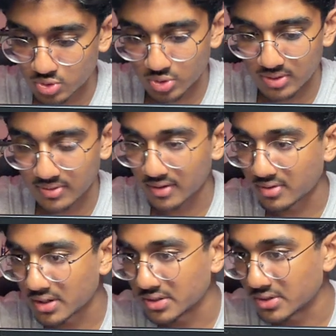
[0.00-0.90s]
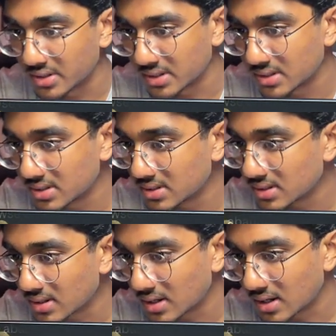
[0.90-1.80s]
2500.
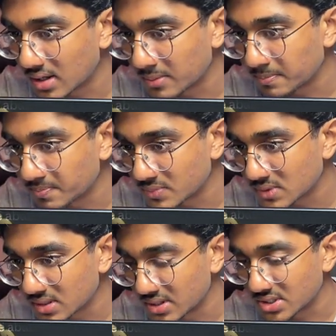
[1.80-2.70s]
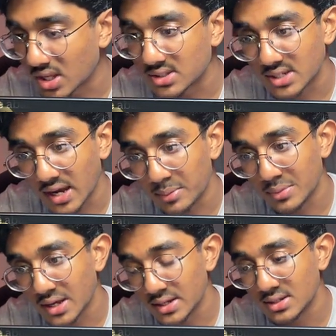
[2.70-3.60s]
Result
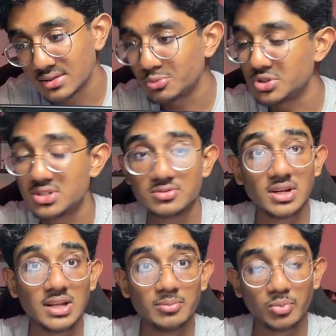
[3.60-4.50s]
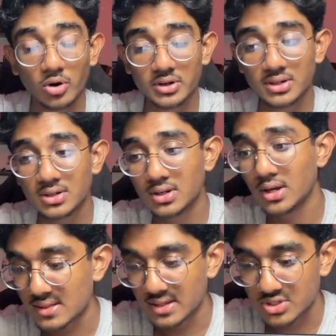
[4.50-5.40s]
timeline, which is really important,
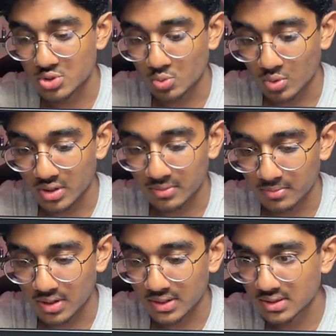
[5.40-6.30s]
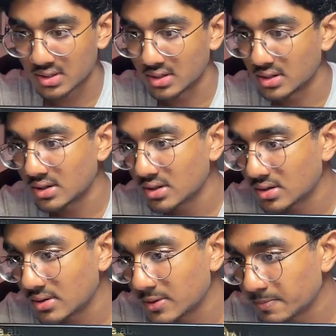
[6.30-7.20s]
let's do 1 month here.
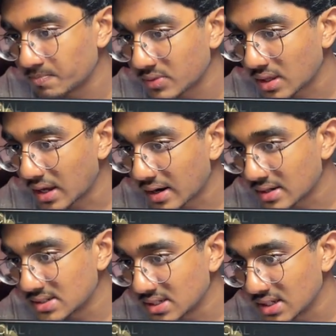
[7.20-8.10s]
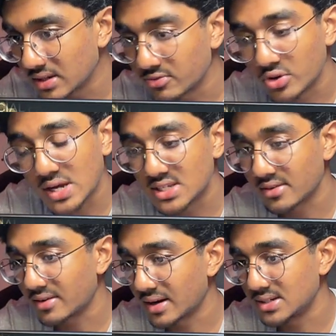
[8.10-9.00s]
Guarantee, if you guys
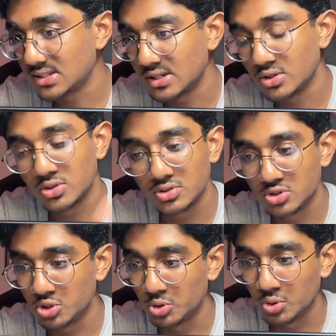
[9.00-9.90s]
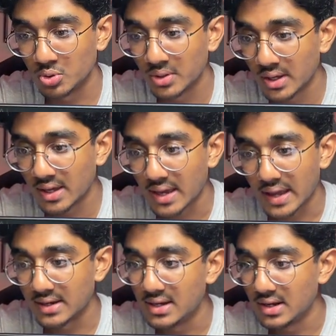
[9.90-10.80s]
have guarantee, do
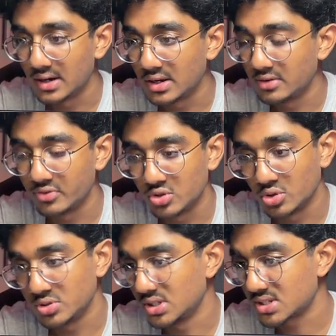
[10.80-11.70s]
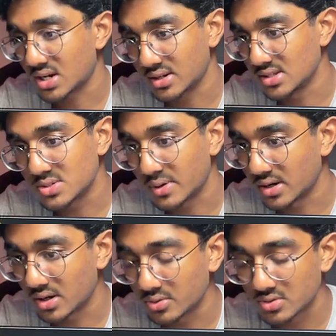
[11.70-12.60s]
add it here. If you don't, just cut this part
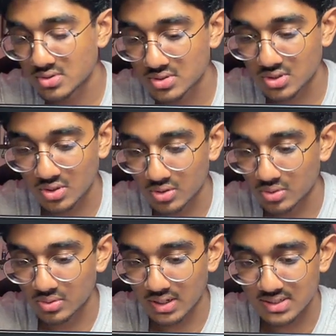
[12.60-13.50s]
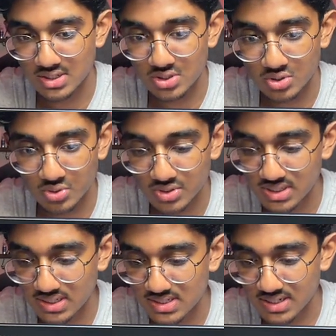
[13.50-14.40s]
out. So let's just do
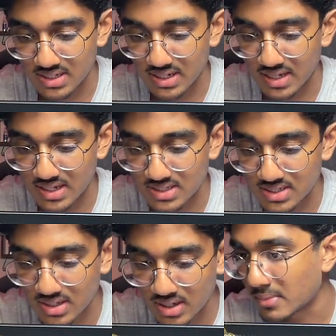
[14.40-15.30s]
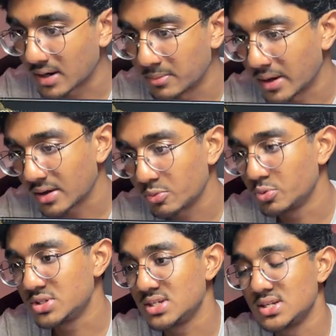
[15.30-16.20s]
60 days money back,
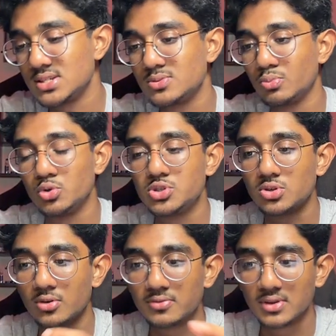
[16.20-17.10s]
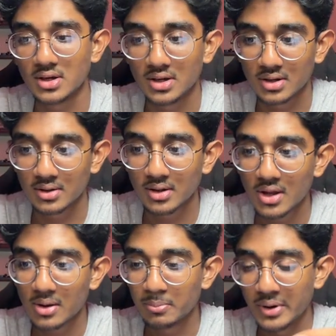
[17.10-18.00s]
which is most of the
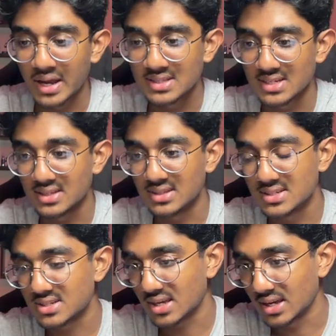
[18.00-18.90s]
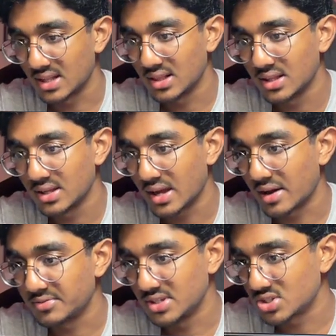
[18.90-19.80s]
brands at this scale
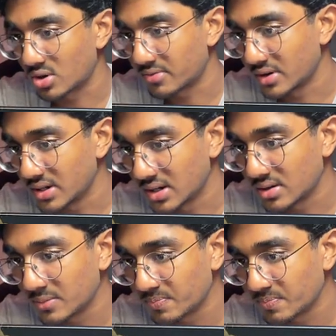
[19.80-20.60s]
have this offer here.